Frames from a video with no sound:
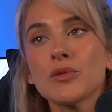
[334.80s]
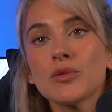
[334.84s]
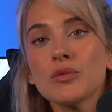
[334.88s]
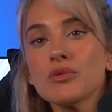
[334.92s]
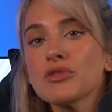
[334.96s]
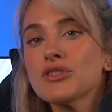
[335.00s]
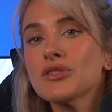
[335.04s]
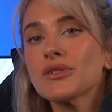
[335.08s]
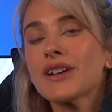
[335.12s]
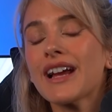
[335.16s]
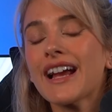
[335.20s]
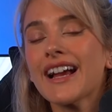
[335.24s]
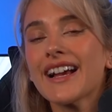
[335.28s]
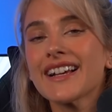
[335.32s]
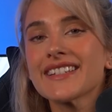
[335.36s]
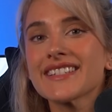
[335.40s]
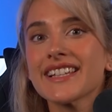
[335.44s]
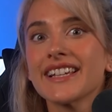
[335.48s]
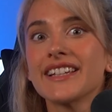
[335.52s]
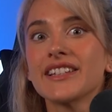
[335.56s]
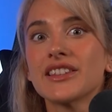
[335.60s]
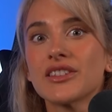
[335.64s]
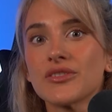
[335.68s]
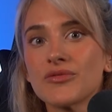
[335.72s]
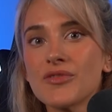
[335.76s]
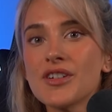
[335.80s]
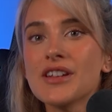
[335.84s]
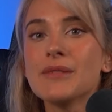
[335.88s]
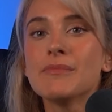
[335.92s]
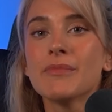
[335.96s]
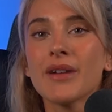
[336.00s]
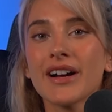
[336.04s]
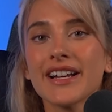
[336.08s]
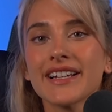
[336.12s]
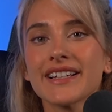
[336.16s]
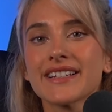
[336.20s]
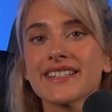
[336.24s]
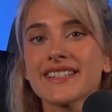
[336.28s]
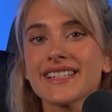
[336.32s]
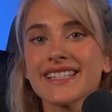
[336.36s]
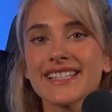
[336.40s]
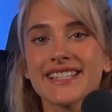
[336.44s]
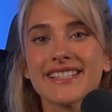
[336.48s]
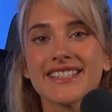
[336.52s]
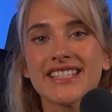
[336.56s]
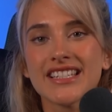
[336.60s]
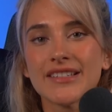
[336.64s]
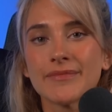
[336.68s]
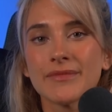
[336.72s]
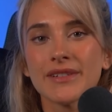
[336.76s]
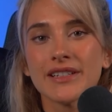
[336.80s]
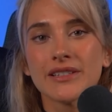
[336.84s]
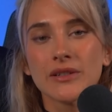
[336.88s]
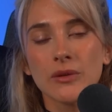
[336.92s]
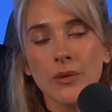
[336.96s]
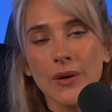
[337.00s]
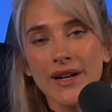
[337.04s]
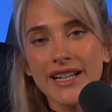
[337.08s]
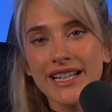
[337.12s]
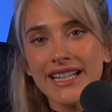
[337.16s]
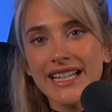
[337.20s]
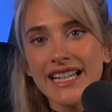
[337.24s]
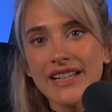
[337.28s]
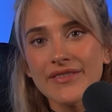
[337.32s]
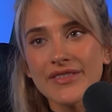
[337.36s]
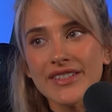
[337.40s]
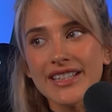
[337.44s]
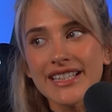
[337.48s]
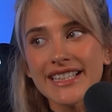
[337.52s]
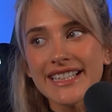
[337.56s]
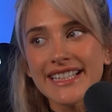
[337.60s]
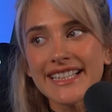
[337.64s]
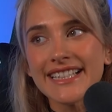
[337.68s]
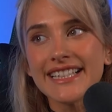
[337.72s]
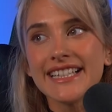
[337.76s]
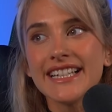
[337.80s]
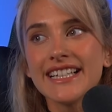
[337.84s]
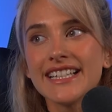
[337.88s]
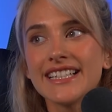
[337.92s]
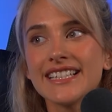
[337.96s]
also has a 3-mic system, and quite cleverly,